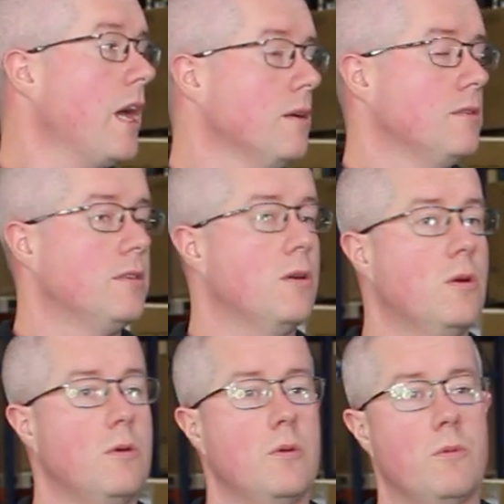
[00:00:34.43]
Yeah,
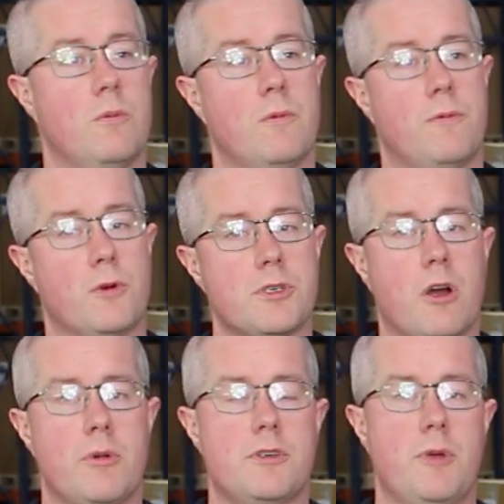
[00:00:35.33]
so for
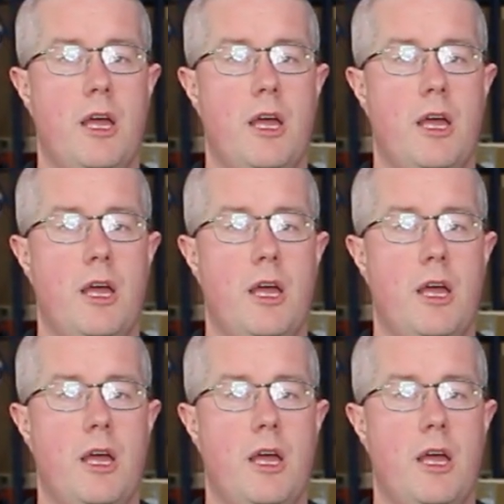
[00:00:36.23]
scrubbers,